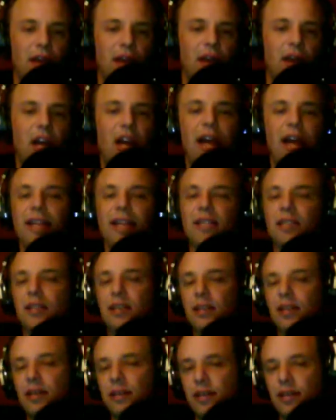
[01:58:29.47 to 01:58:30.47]
All right.
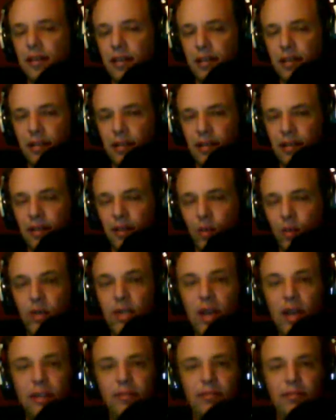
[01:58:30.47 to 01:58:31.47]
We're
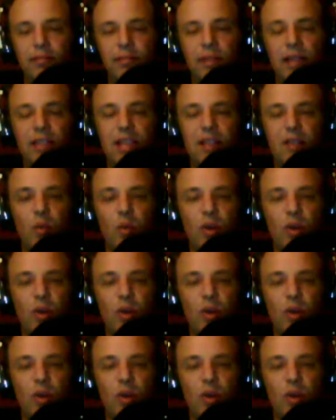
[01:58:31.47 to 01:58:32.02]
done. That's it.